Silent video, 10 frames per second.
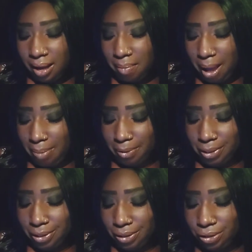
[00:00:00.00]

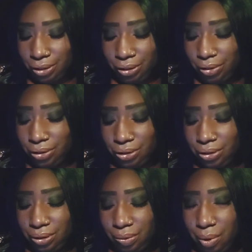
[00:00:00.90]
Baptist Church,
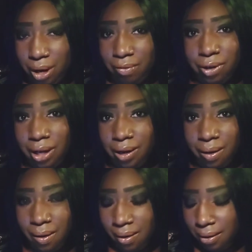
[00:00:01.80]
whatever they're
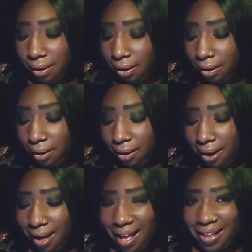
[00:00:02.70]
called.
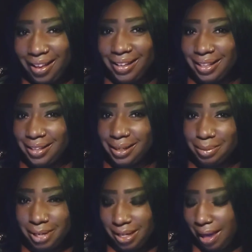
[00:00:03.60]
I like that
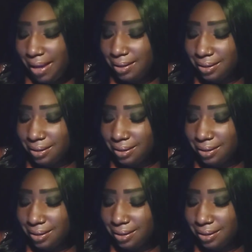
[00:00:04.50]
Tim did that.